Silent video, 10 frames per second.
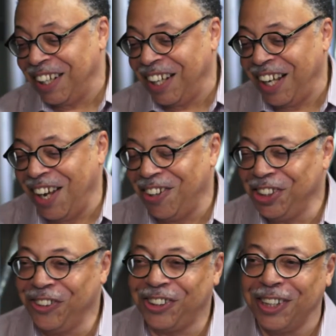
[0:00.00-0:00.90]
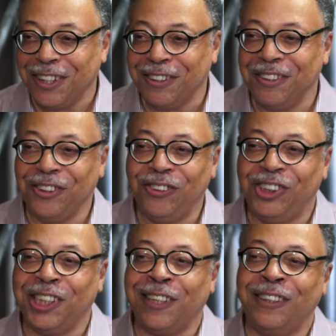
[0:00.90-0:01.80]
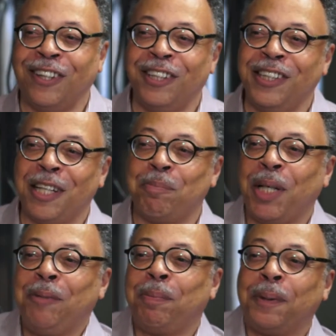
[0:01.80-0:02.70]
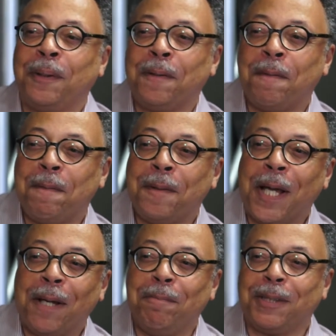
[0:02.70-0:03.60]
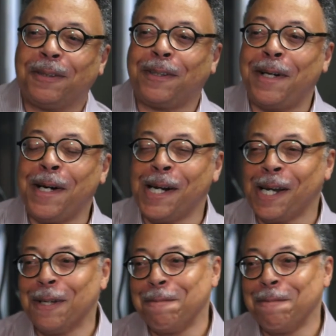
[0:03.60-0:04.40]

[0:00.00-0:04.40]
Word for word: "How do you think you did on that paper, Mister Clark?"